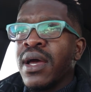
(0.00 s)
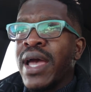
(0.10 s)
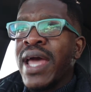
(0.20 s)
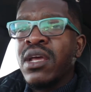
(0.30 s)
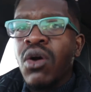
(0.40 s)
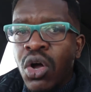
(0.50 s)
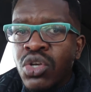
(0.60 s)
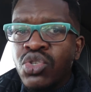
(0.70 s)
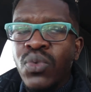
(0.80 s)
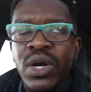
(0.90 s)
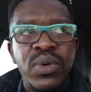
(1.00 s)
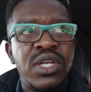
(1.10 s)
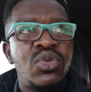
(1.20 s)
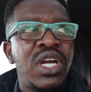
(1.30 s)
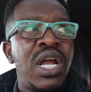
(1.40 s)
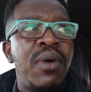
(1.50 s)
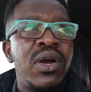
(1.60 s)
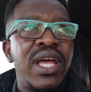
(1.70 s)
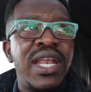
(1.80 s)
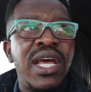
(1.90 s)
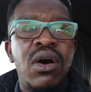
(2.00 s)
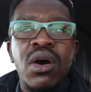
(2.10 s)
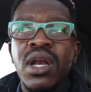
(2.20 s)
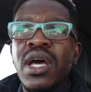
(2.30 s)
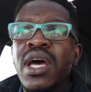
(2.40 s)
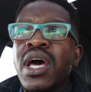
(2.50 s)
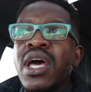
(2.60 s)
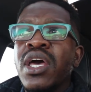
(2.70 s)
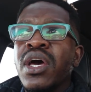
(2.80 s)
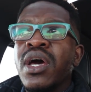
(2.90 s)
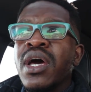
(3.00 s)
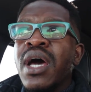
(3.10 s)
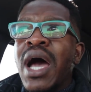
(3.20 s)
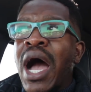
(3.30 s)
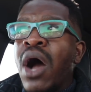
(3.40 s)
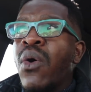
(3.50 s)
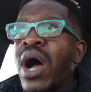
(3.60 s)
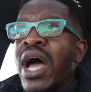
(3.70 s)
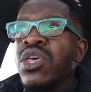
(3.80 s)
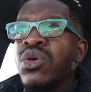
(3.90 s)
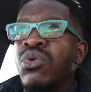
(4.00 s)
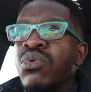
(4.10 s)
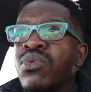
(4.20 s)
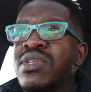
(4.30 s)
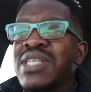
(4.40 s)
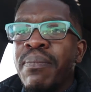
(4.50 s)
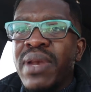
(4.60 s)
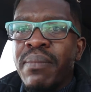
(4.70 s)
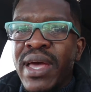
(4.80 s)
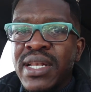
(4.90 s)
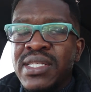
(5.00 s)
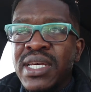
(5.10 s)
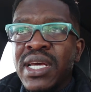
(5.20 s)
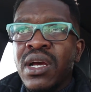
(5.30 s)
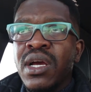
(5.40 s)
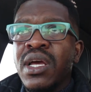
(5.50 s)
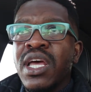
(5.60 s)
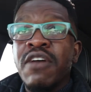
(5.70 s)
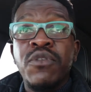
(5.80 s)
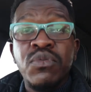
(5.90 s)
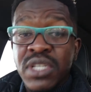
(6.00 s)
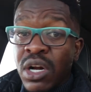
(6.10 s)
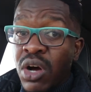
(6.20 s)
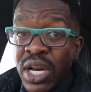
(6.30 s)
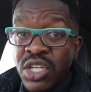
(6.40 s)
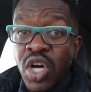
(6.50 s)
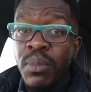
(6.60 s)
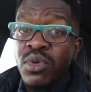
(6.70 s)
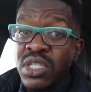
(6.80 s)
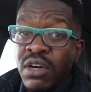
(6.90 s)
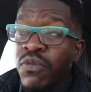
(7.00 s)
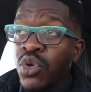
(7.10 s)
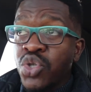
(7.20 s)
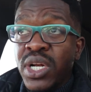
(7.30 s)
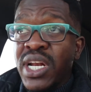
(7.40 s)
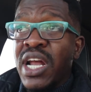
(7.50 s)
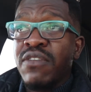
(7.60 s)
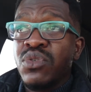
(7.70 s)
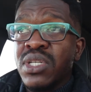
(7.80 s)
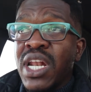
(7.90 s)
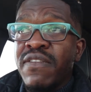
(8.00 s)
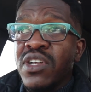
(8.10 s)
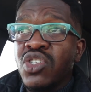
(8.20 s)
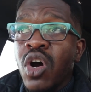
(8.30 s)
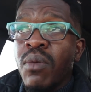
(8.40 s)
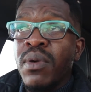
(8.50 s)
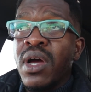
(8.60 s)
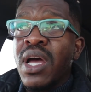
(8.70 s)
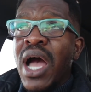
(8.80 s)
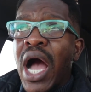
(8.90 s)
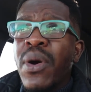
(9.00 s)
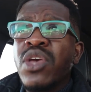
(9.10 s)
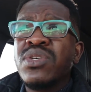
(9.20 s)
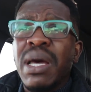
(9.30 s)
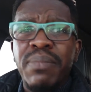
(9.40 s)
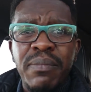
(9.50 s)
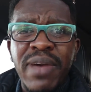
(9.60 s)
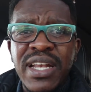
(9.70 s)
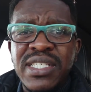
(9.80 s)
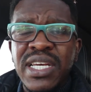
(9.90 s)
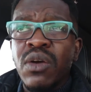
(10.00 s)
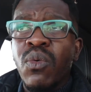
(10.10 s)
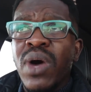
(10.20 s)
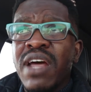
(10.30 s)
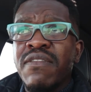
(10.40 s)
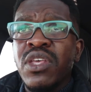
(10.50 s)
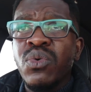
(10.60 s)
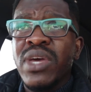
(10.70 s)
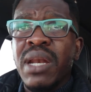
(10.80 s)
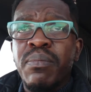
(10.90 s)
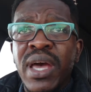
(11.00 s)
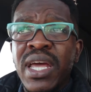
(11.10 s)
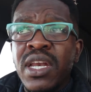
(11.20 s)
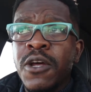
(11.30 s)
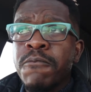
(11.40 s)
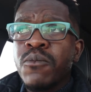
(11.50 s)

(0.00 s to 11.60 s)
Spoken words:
adding on to what we were talking about earlier on, how are you supplementing? If you've still got a job, you're still fortunate enough to still have a job, how are you supplementing whatever you get paid?